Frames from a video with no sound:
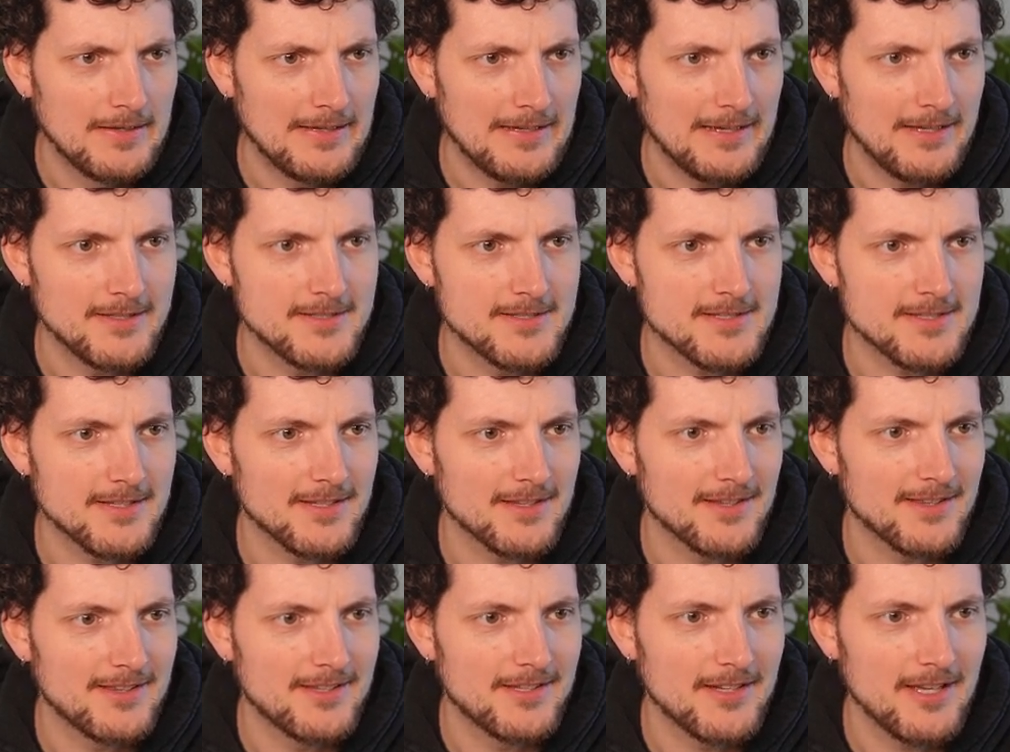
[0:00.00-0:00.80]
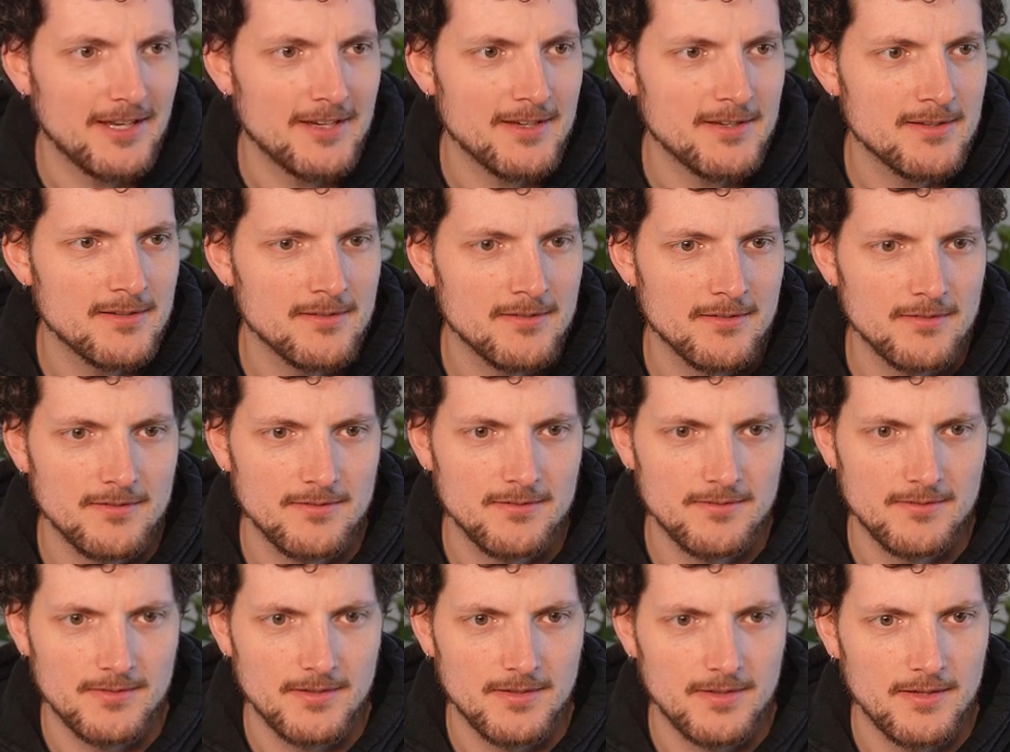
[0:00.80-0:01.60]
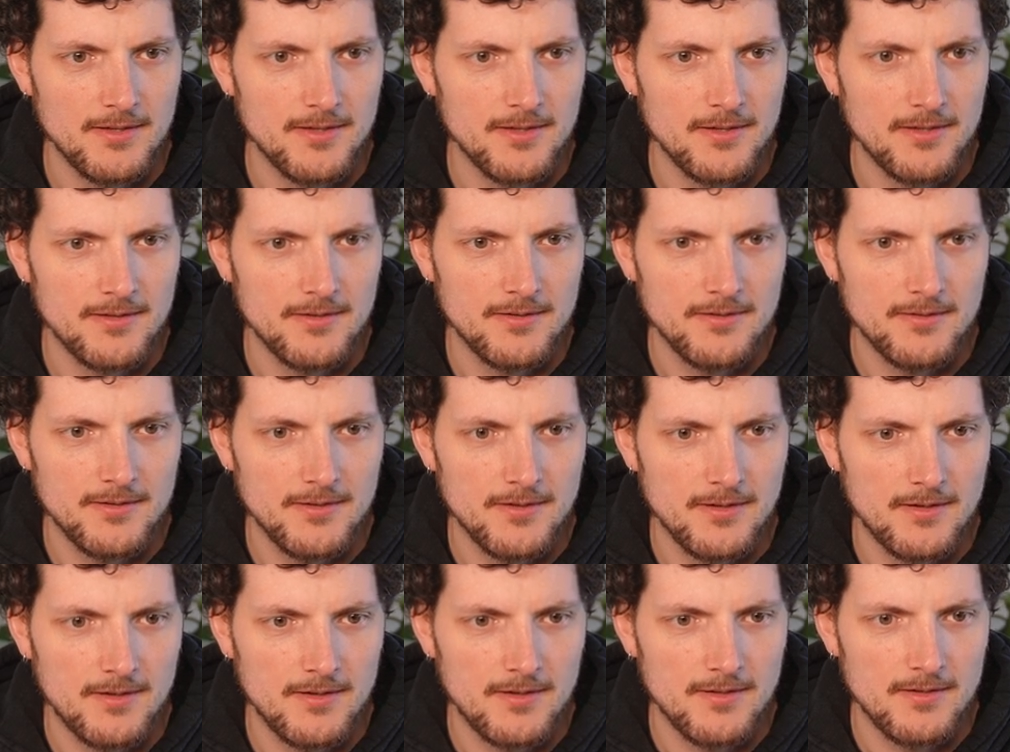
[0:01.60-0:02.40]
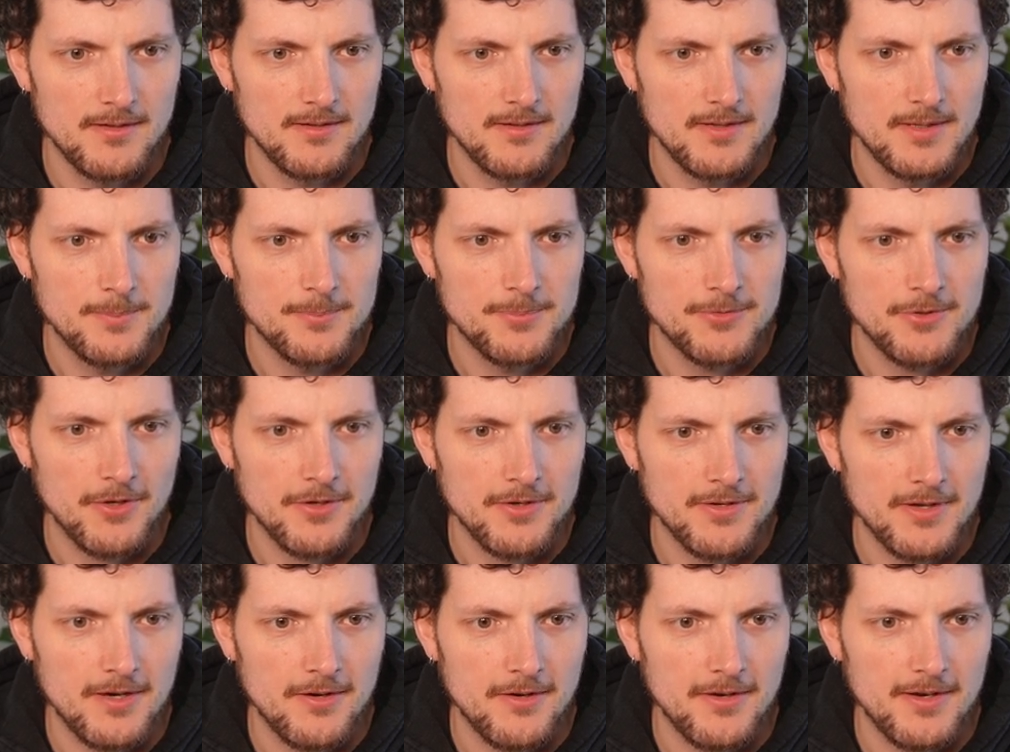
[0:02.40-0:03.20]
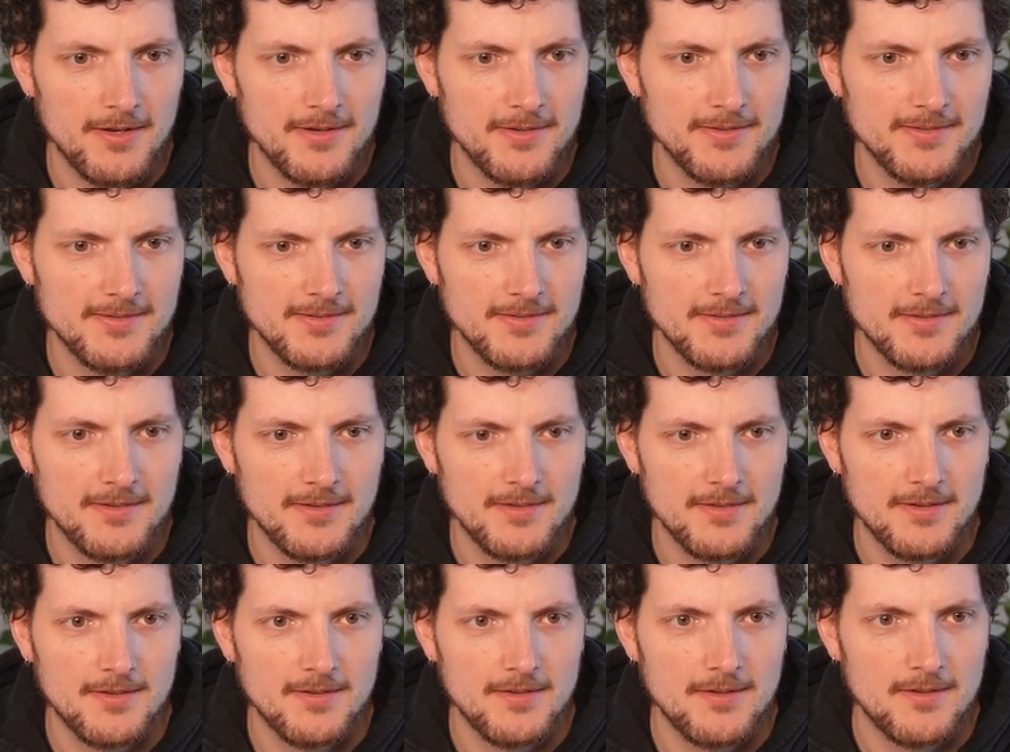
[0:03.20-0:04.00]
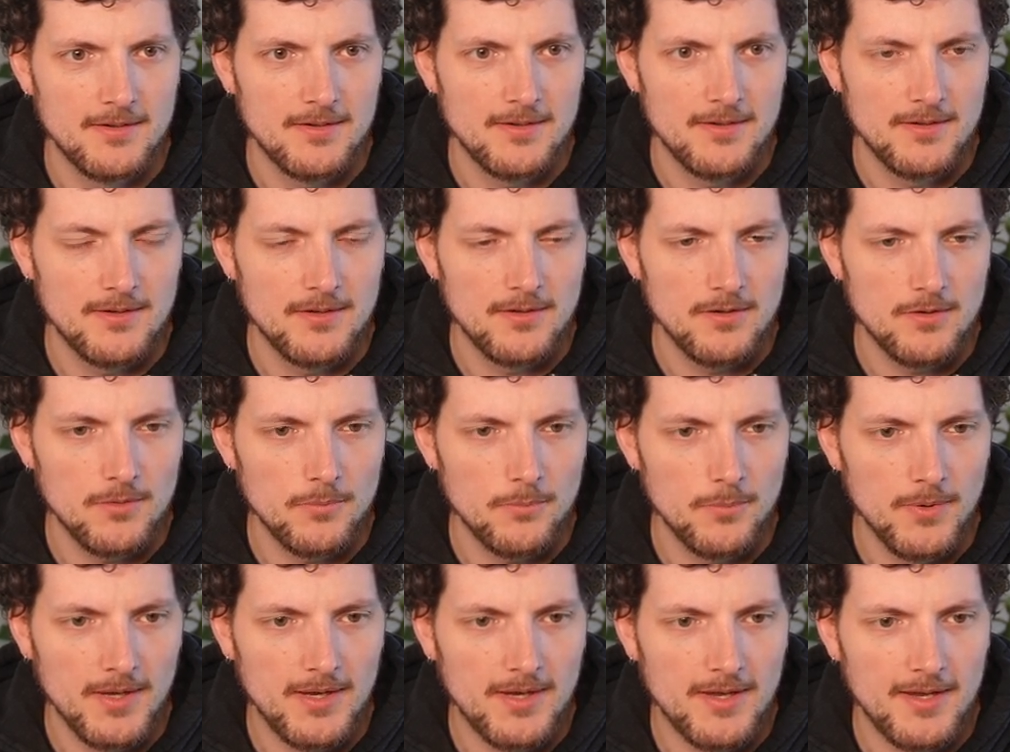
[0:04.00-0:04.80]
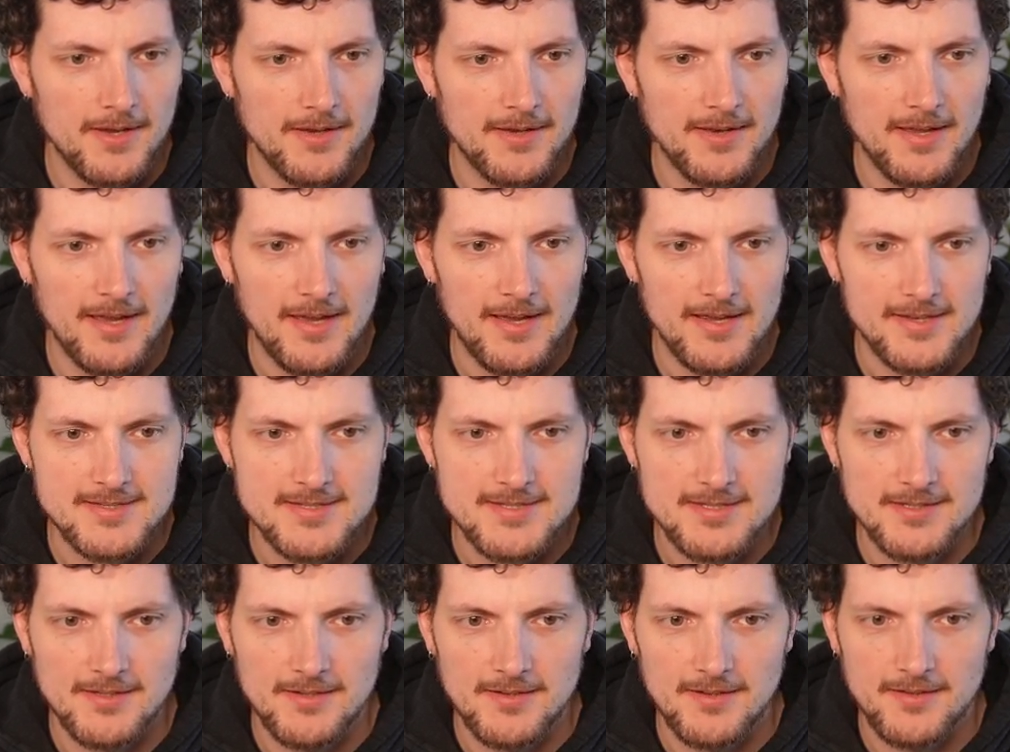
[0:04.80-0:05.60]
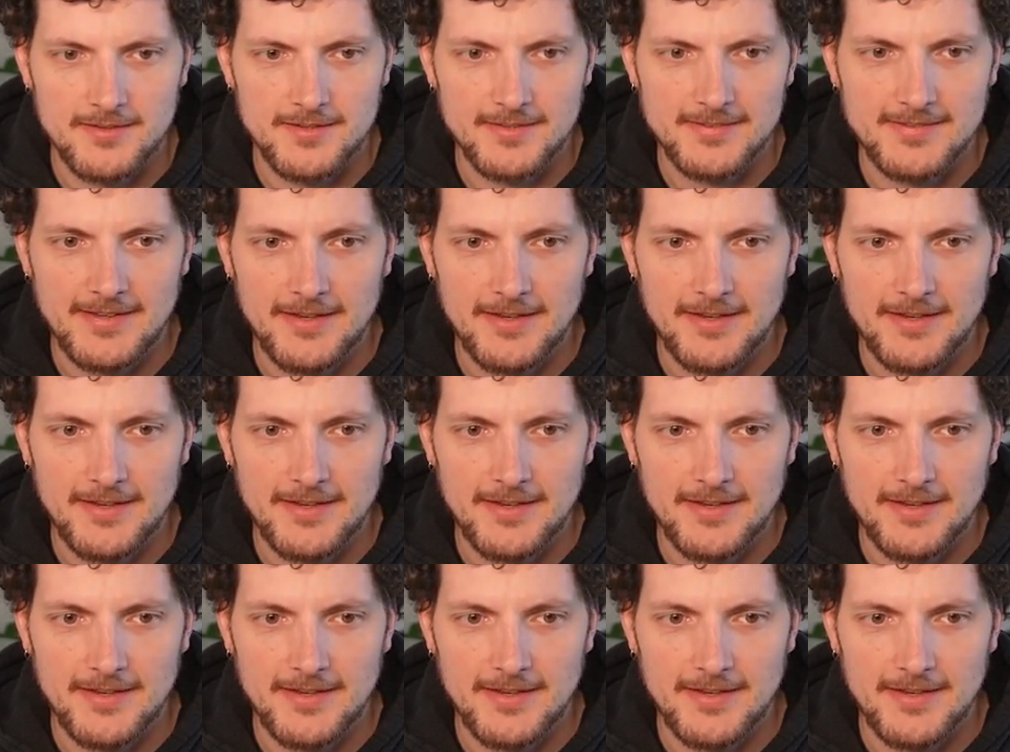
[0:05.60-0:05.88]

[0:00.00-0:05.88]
And then in lib.rs, we can add this